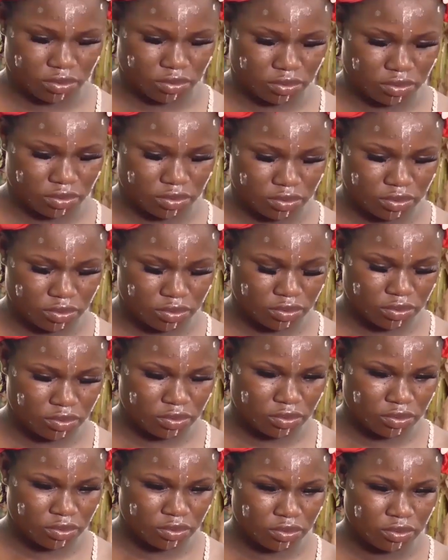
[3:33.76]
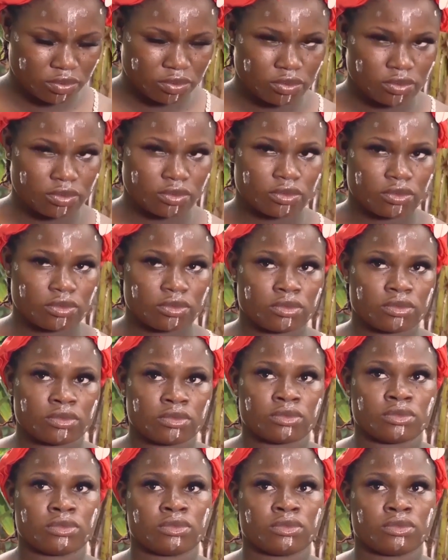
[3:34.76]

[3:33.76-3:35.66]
(silence)